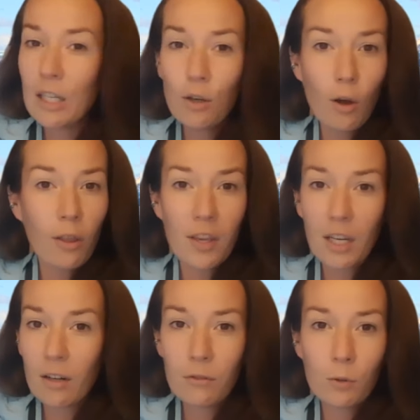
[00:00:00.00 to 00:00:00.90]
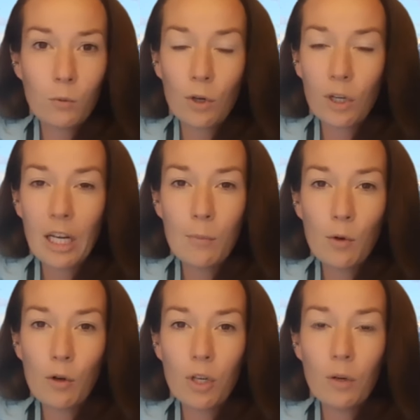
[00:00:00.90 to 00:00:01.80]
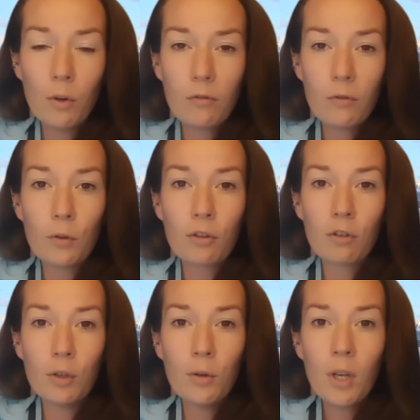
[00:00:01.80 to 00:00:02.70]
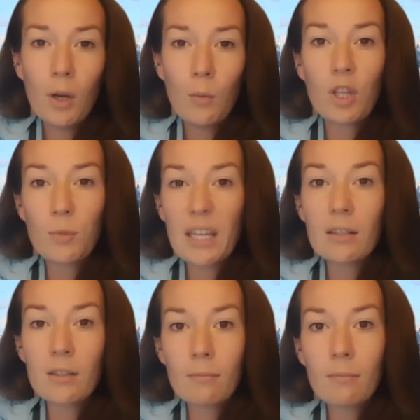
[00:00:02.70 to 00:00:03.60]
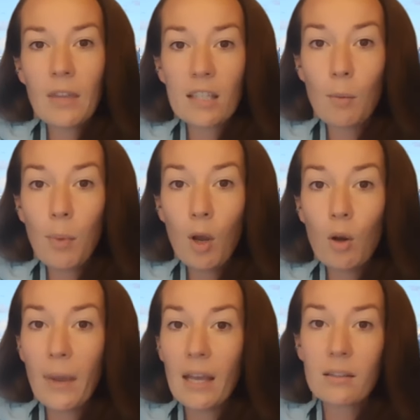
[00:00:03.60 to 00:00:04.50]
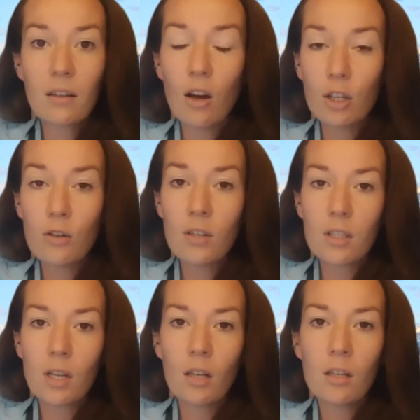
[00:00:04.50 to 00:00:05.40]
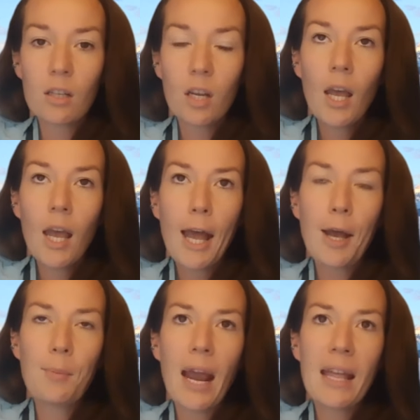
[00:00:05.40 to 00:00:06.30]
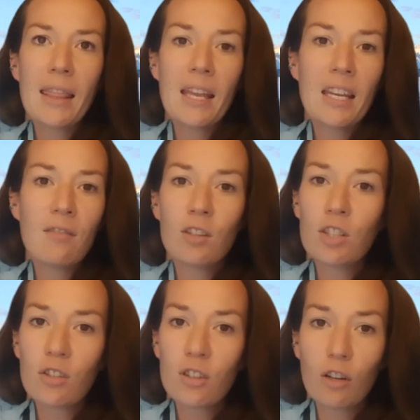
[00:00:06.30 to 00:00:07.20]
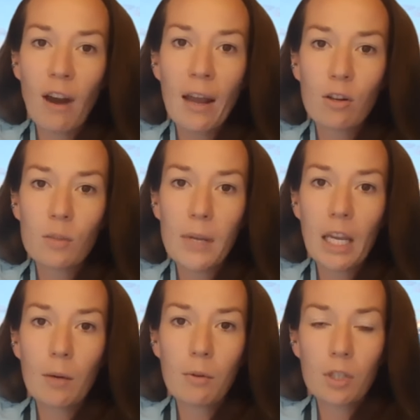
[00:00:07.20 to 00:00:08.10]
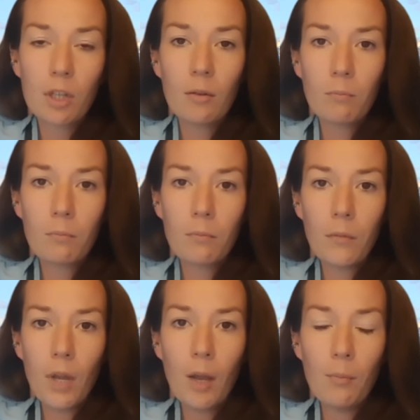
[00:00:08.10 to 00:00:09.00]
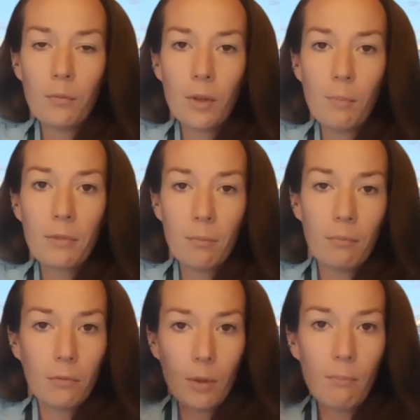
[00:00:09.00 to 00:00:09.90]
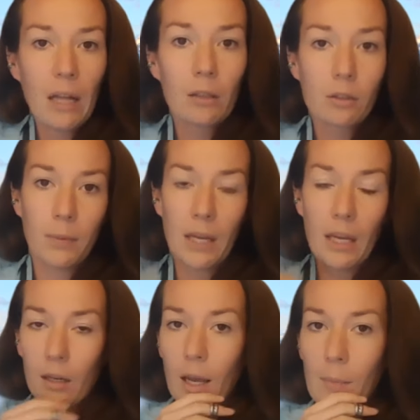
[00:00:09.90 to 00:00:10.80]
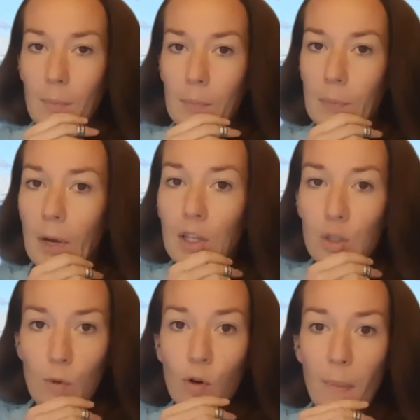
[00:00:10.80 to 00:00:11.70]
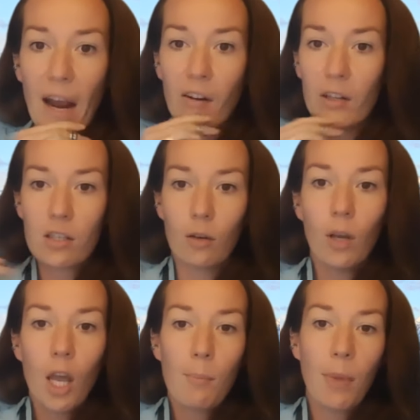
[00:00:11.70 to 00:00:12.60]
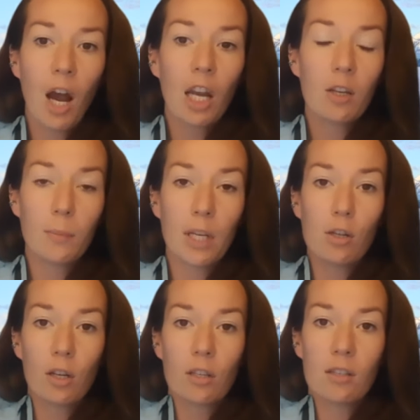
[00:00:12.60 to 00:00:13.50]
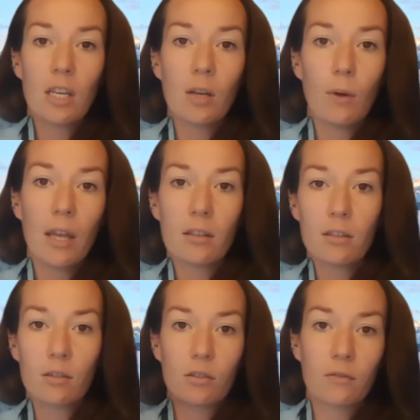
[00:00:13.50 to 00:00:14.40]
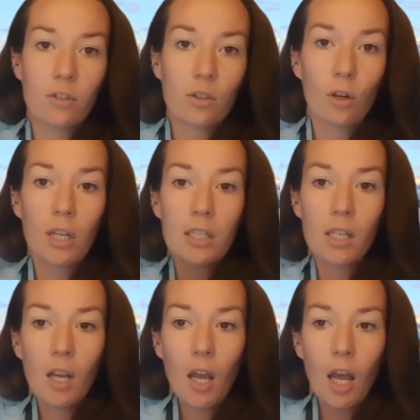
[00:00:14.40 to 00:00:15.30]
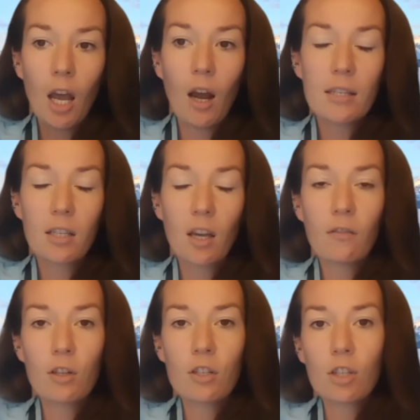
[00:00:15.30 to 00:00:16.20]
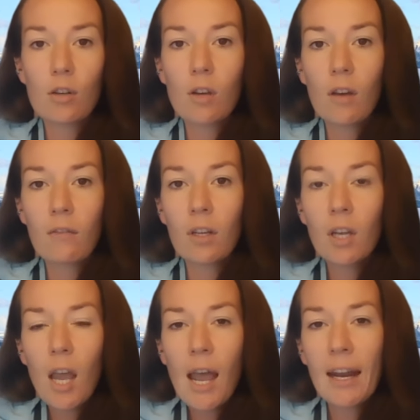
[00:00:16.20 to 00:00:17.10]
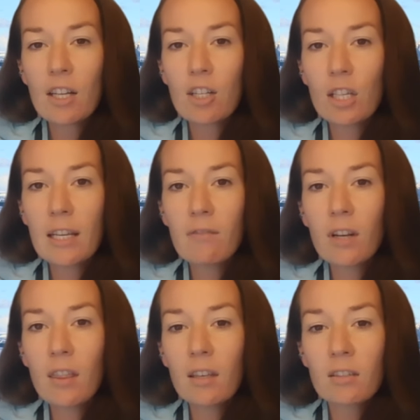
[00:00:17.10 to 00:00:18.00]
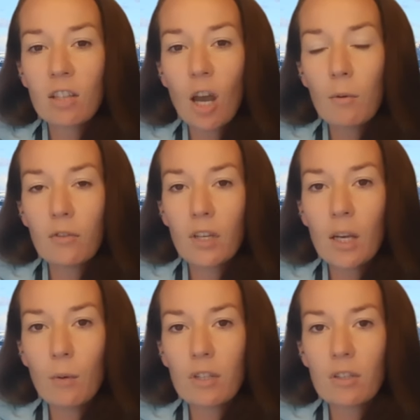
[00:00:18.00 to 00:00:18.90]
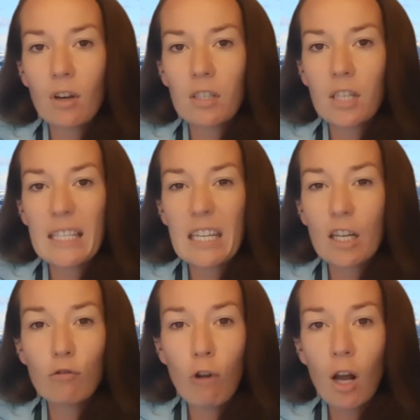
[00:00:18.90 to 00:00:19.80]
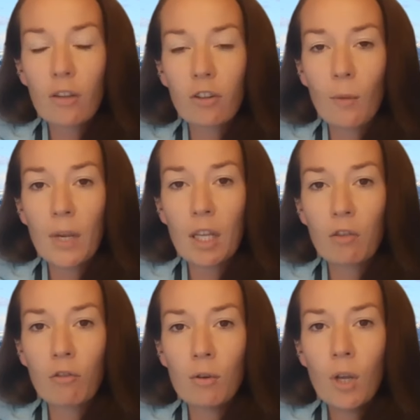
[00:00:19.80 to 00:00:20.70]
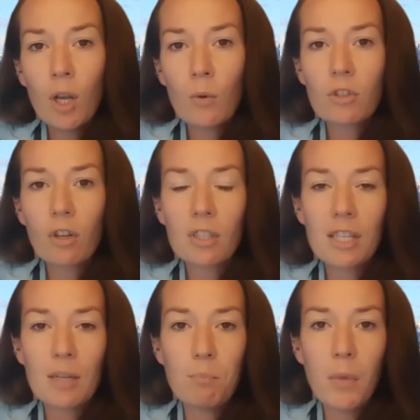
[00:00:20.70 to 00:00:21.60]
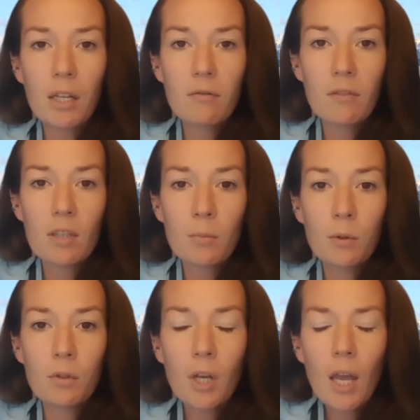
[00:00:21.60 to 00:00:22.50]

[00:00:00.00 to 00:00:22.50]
not thick enough to walk on anymore and you would fall through, which means things like polar bears can't use it to hunt, and then even just the ground being able to the melt being much more apparent. So behind me you can see where there's sort of solid ice cover and snow cover, and actually even at this time of year we're starting to see grass coming through, we're starting to see mud visible,